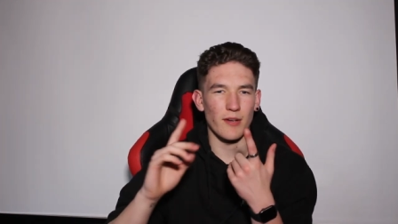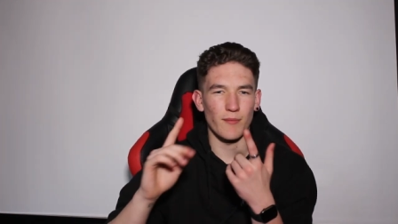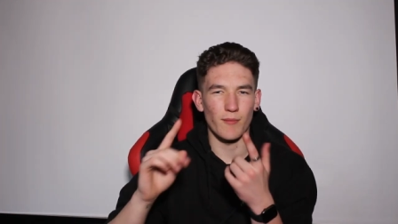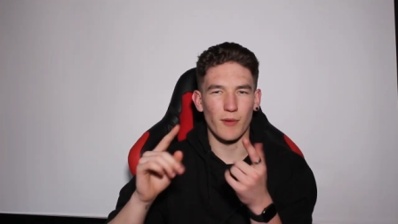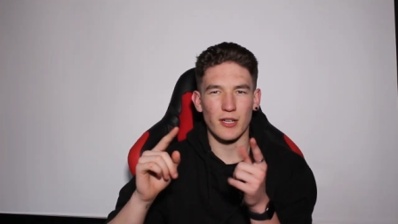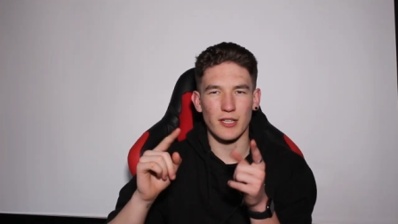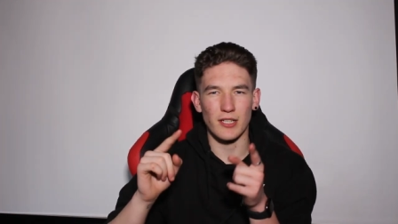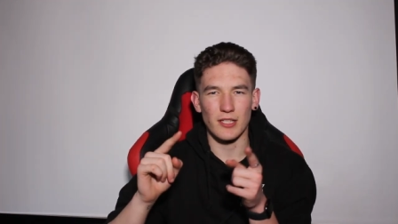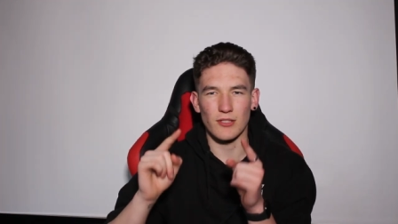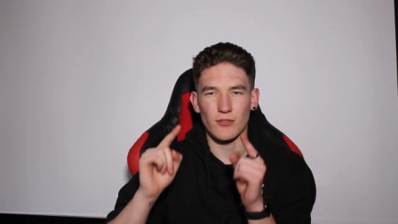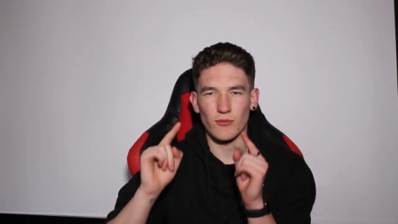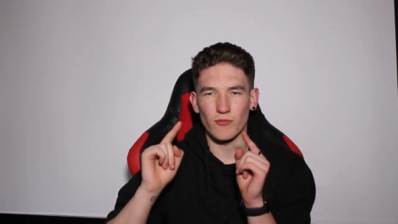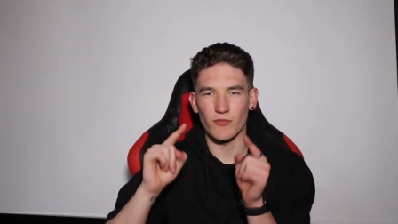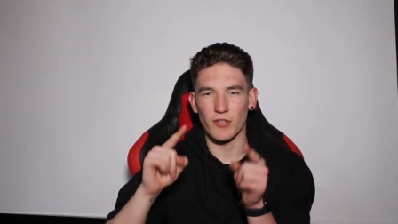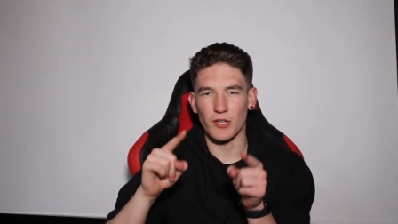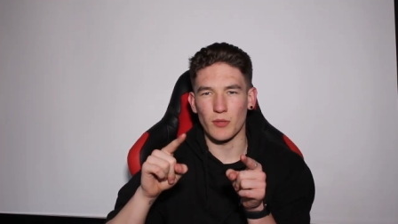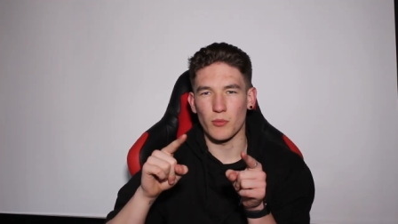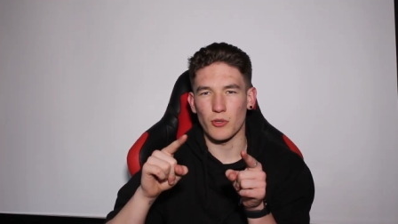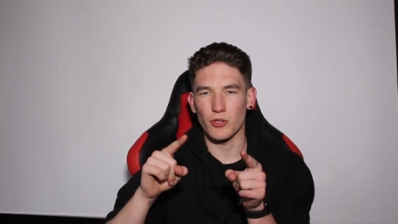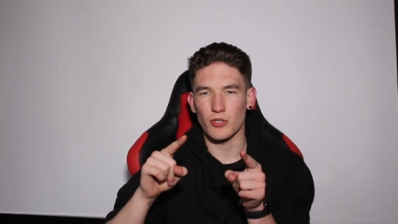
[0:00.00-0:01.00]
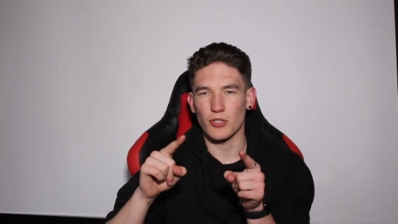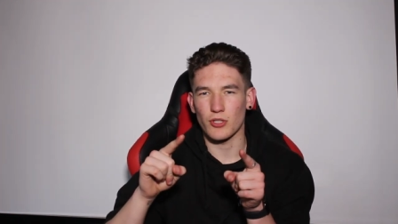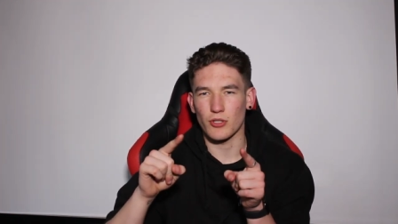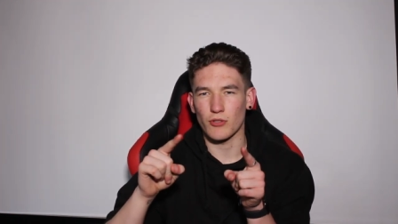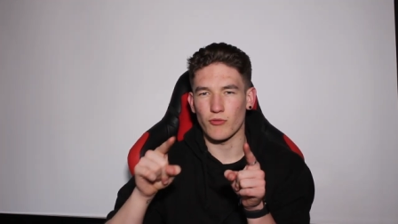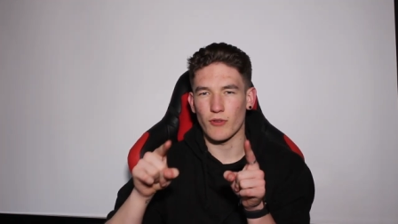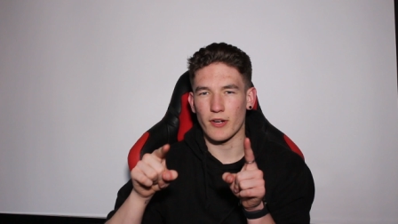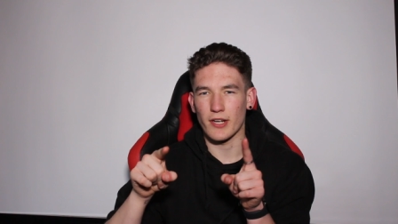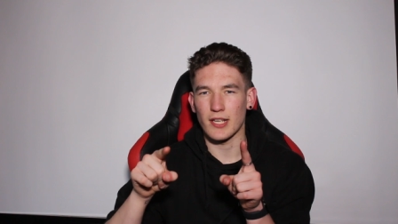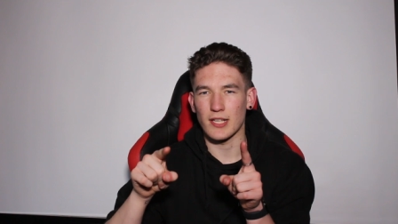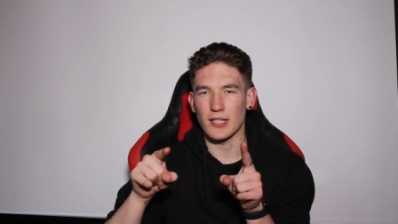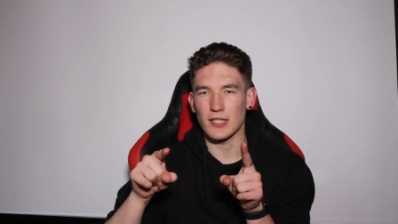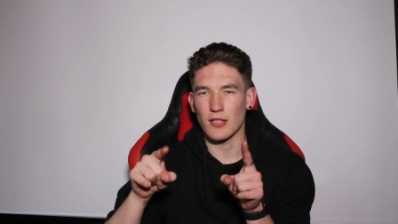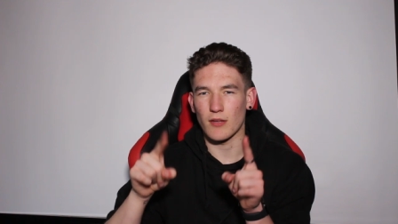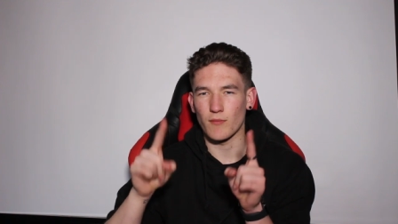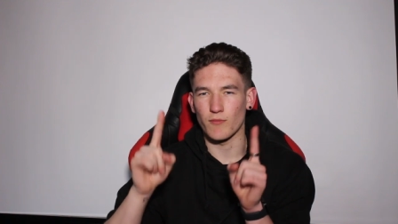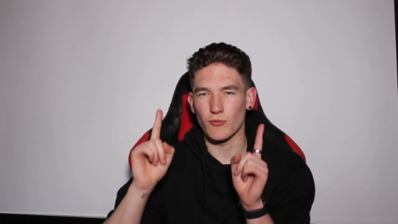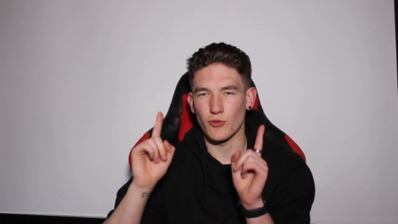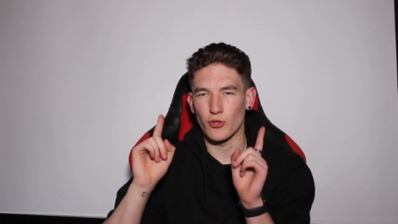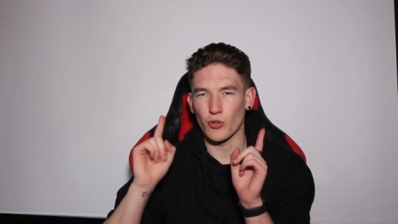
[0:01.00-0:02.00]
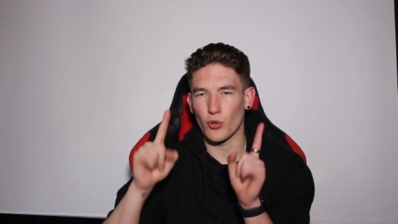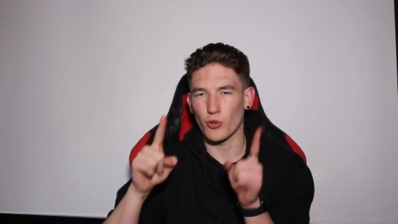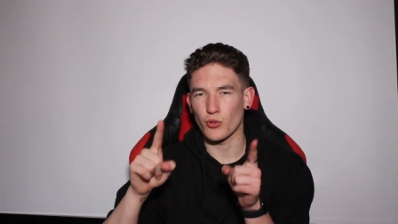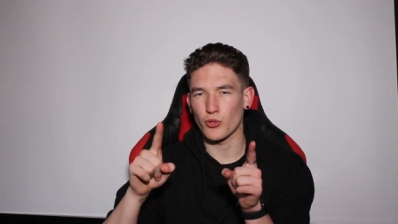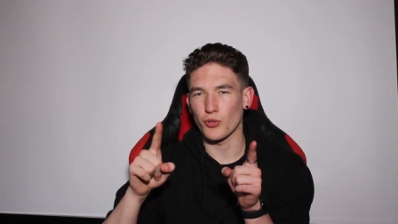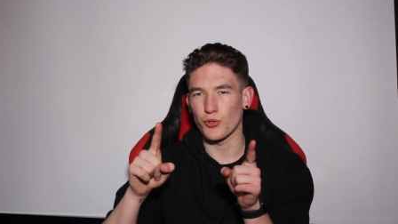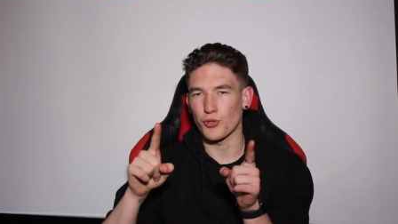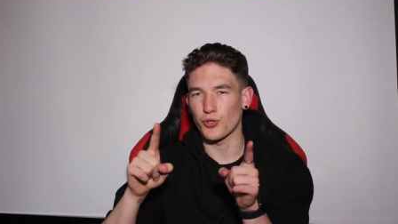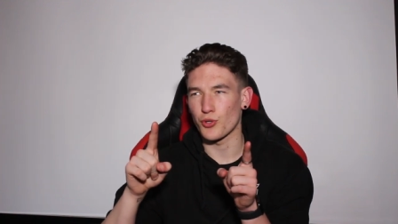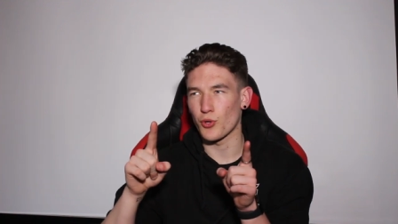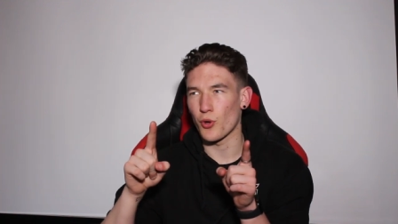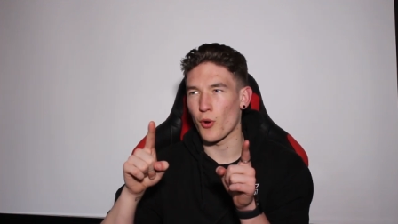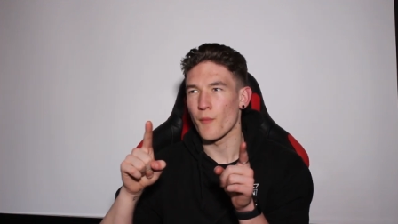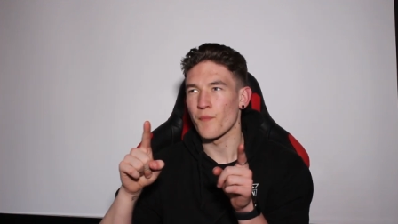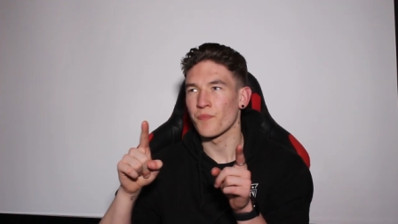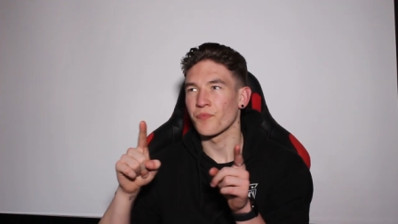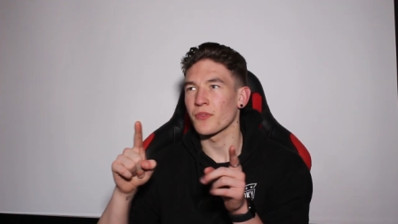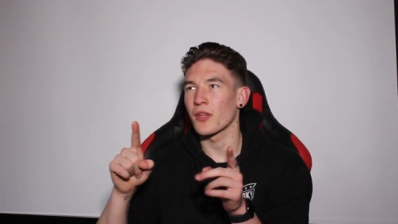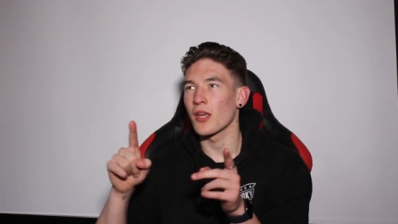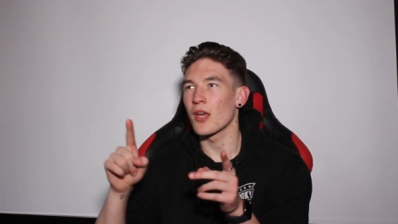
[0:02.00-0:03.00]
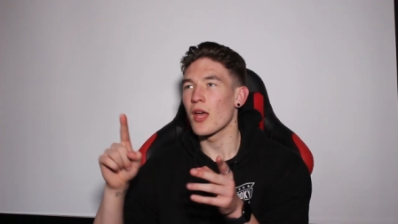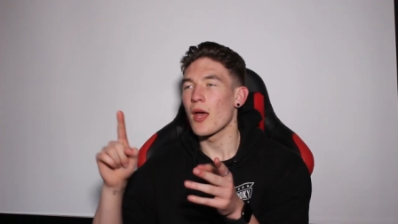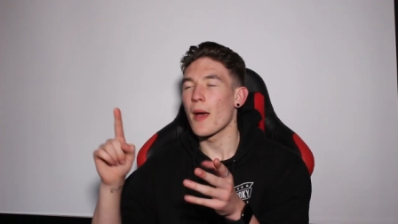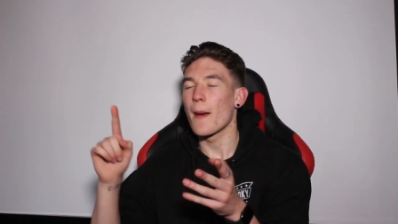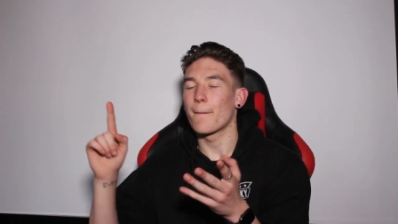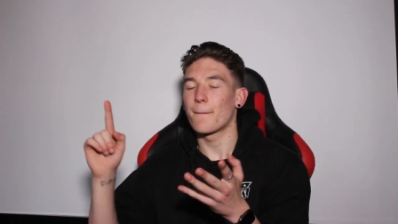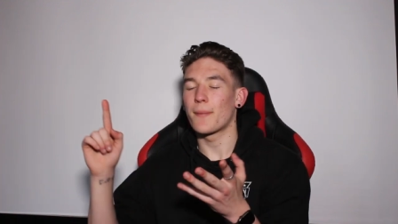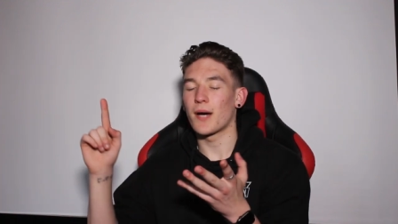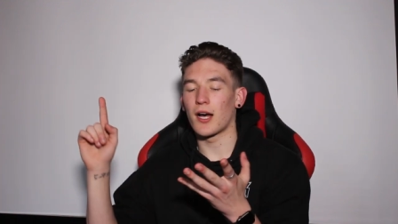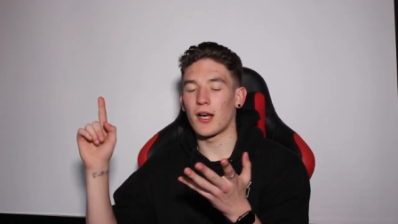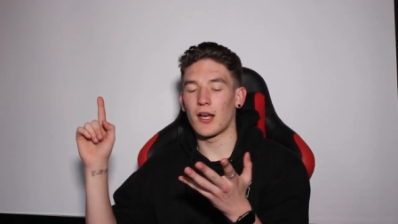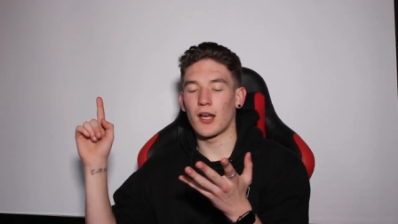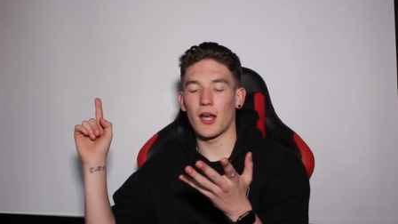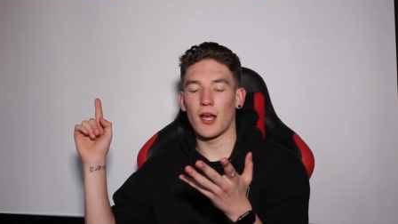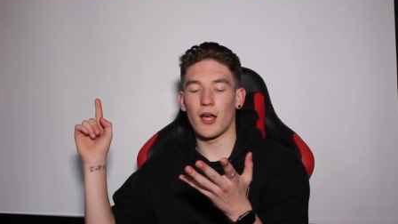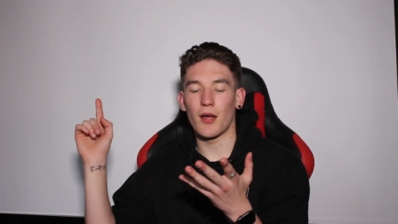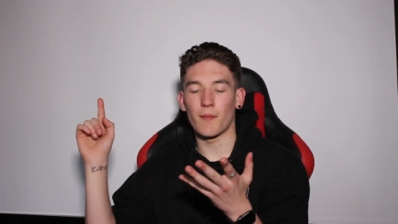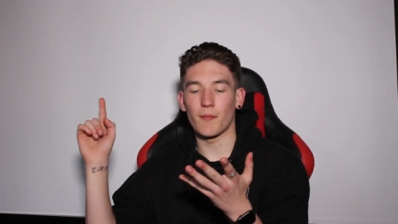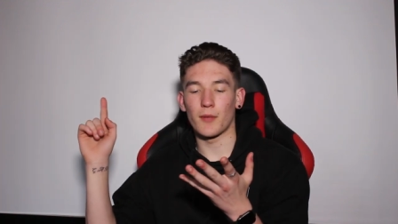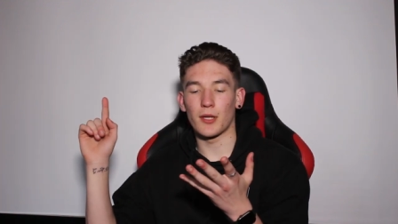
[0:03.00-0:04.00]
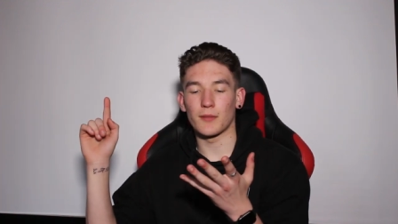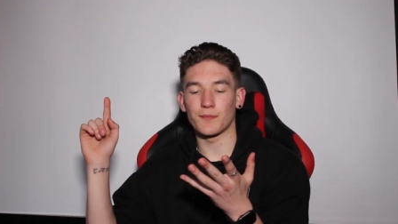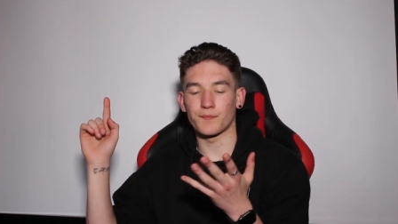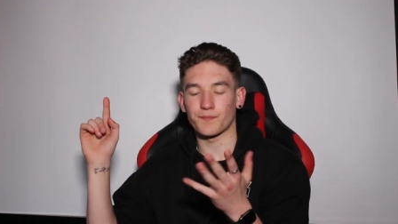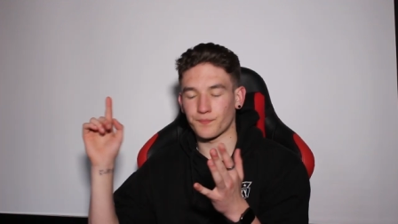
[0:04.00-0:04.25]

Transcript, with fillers: I might need to rewatch the credits. I'm not too sure, but um,